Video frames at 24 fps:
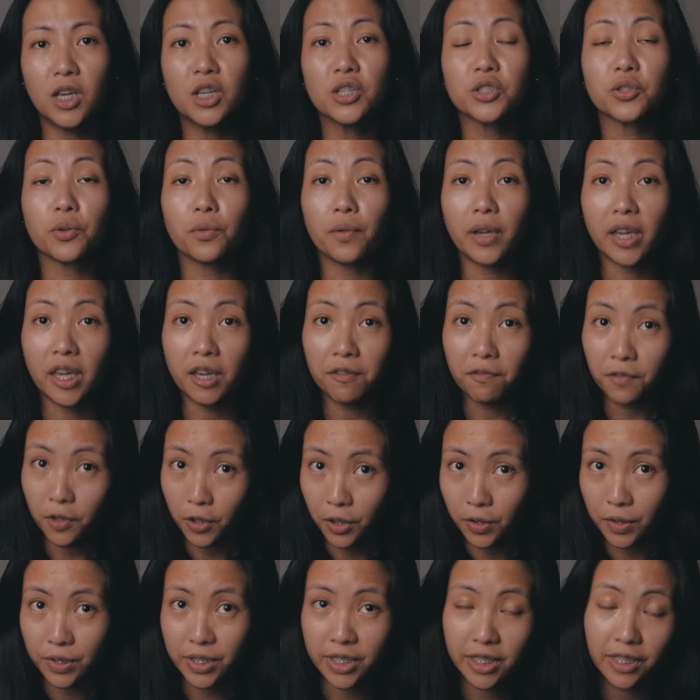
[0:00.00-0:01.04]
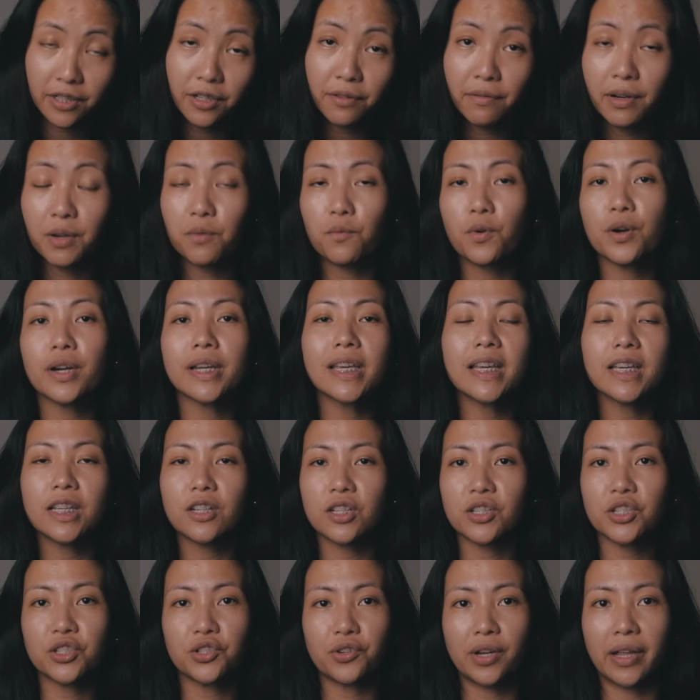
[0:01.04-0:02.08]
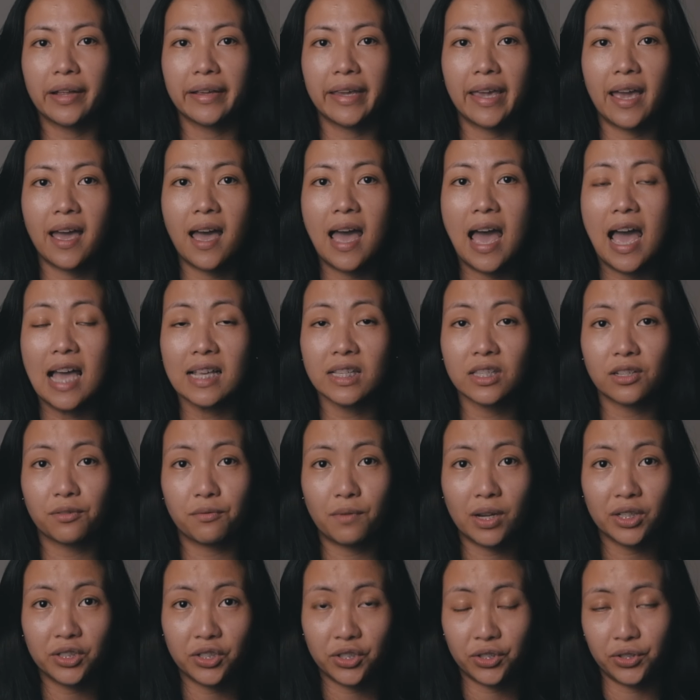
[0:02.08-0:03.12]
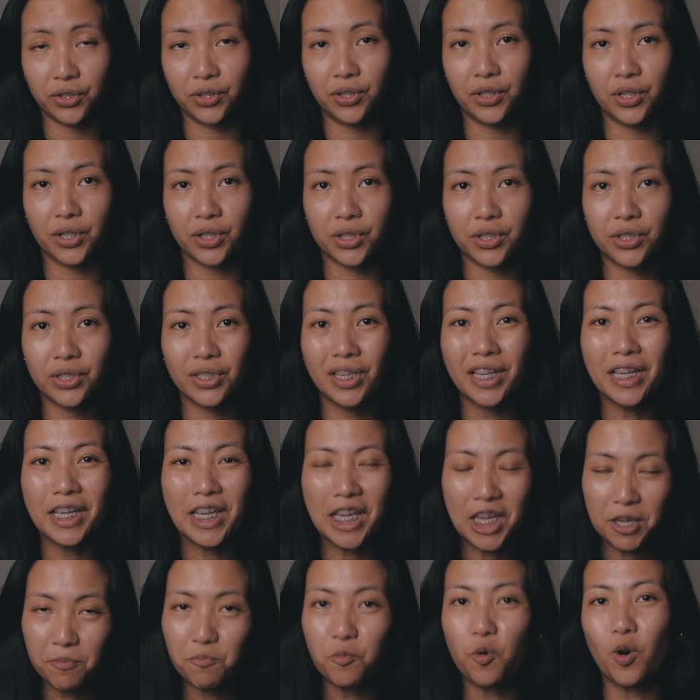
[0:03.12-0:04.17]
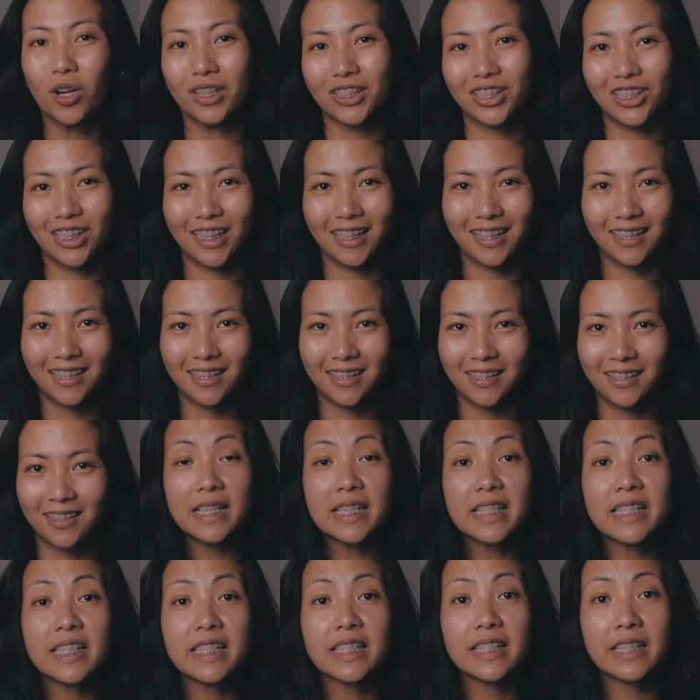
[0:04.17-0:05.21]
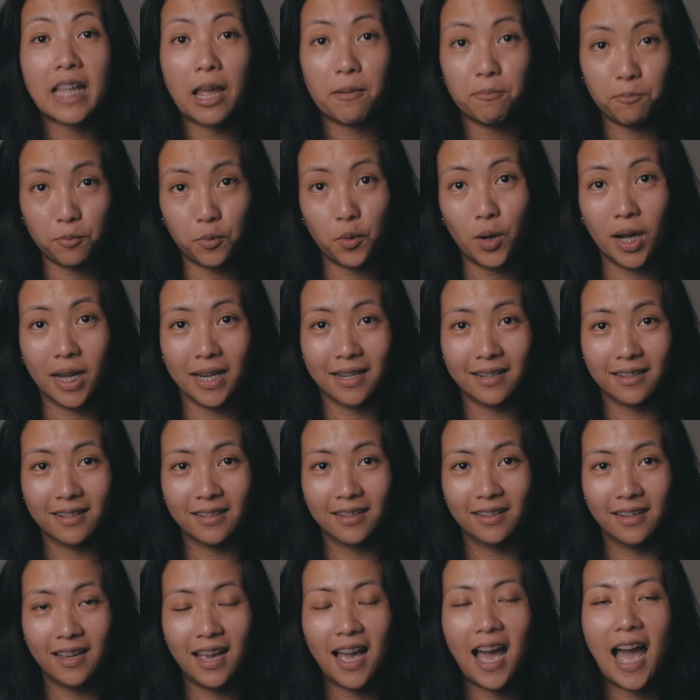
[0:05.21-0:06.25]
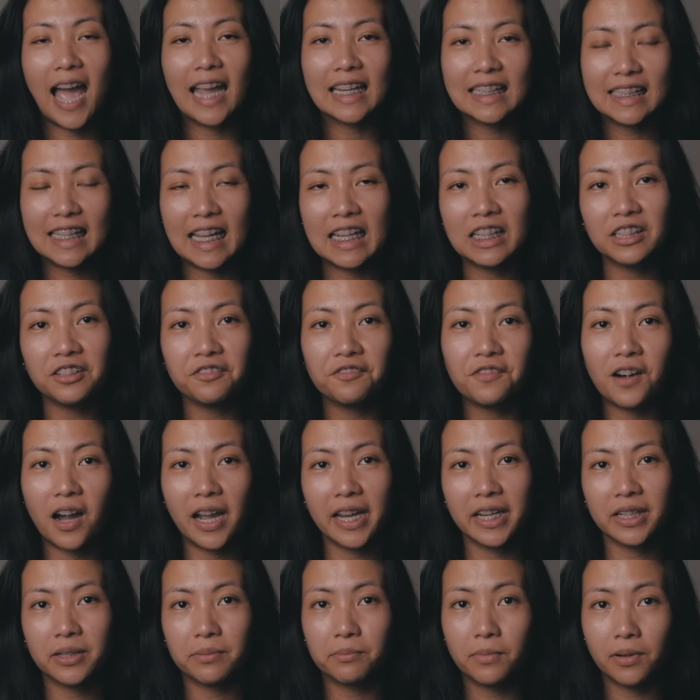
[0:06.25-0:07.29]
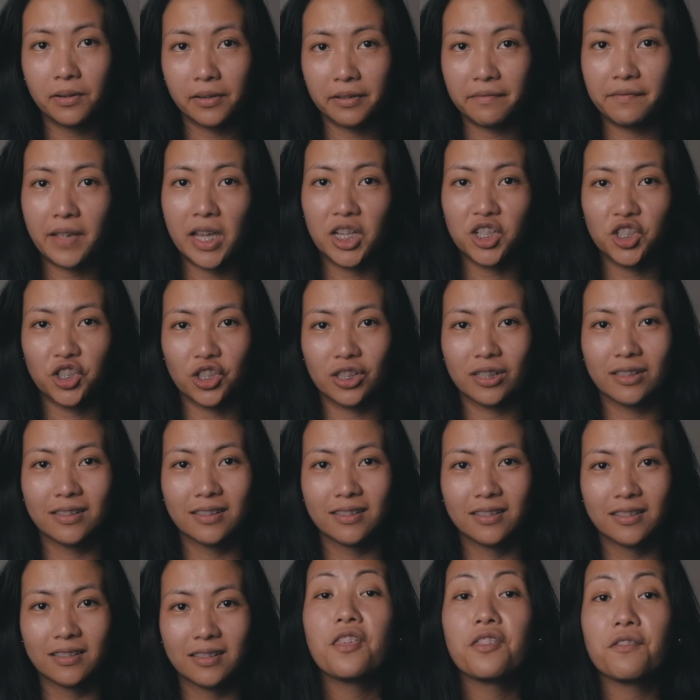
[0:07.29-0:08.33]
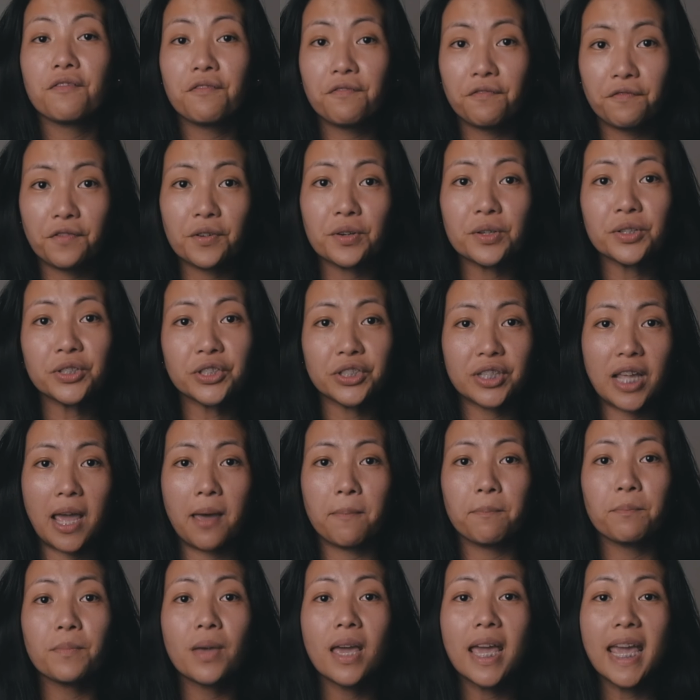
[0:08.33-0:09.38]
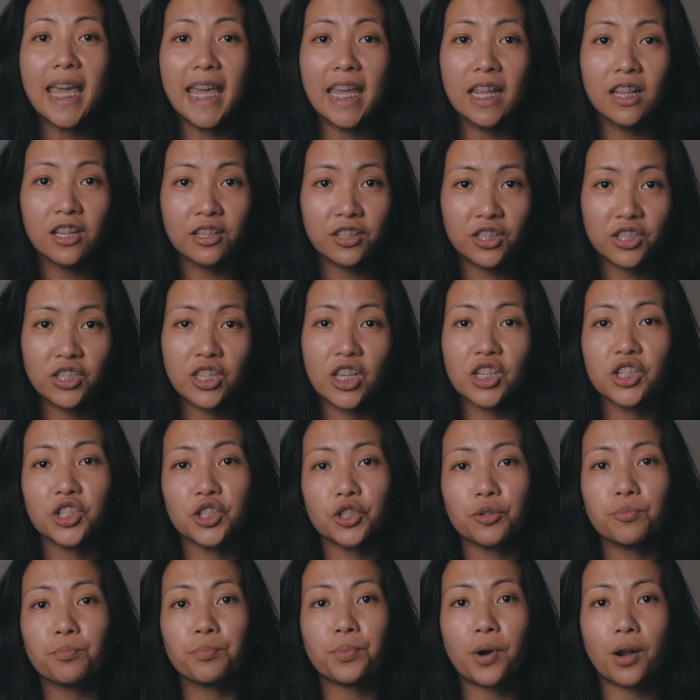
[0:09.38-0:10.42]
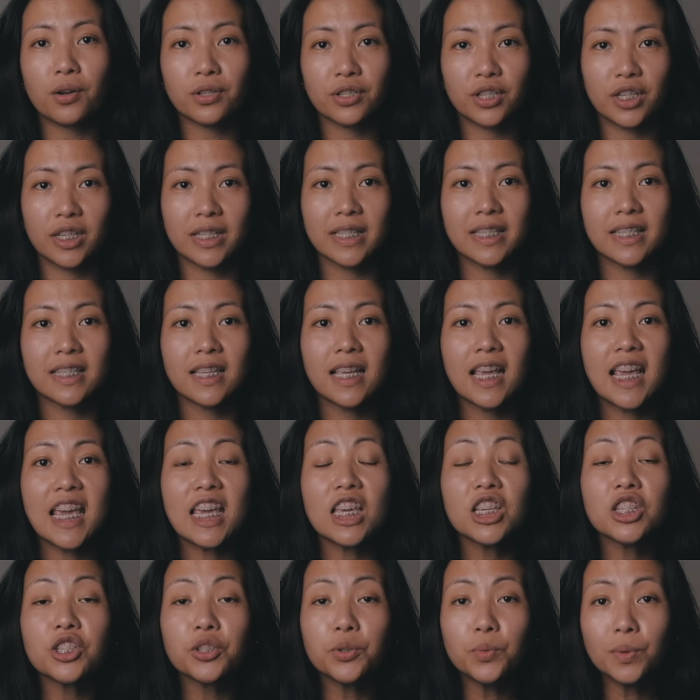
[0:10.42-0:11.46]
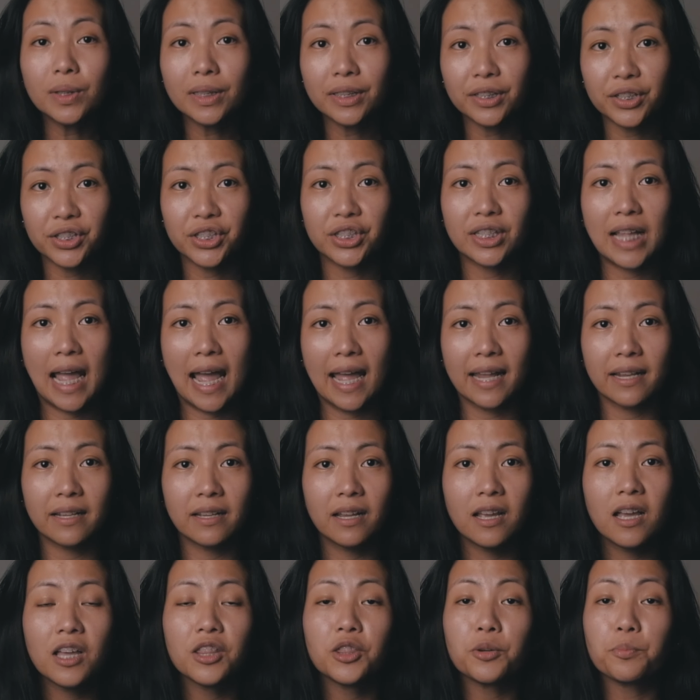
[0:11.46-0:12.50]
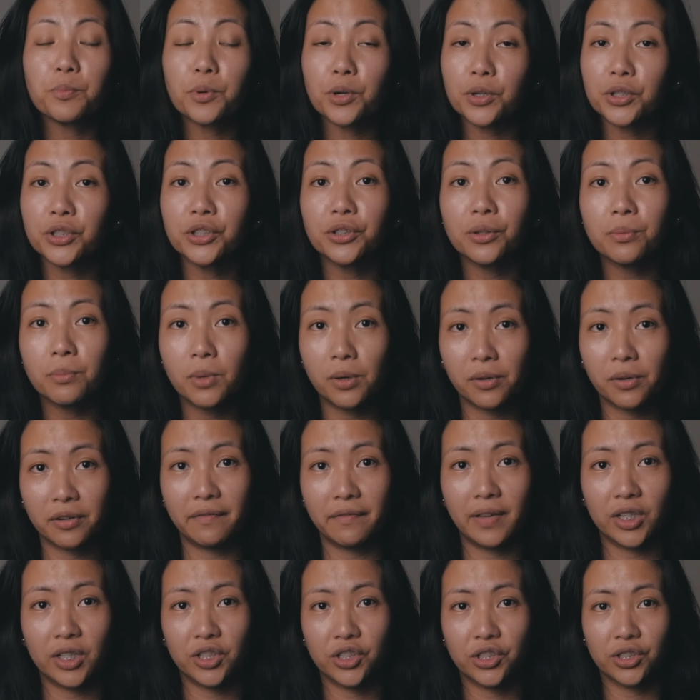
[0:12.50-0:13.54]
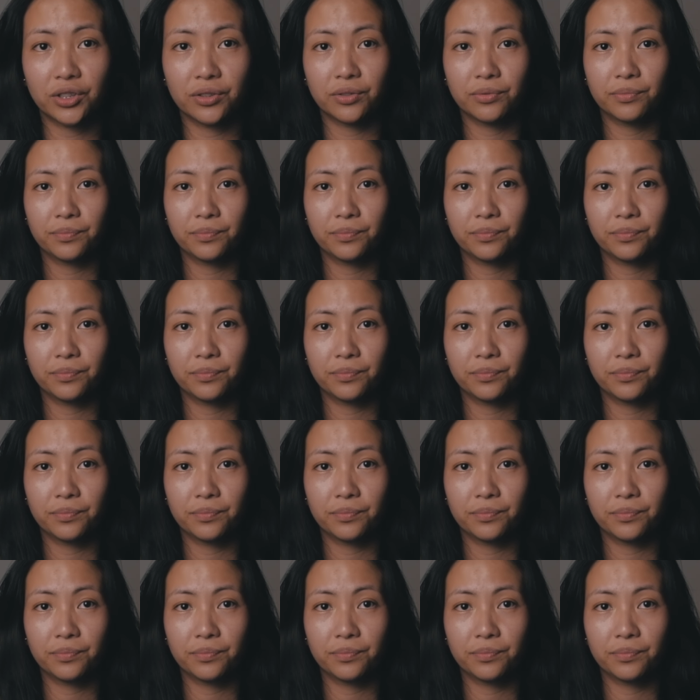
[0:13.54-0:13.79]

So if you're considering working in Australia as a registered nurse, keep watching. Step one, identifying the motivation. The first step in the decision process is to understand the personal motivation.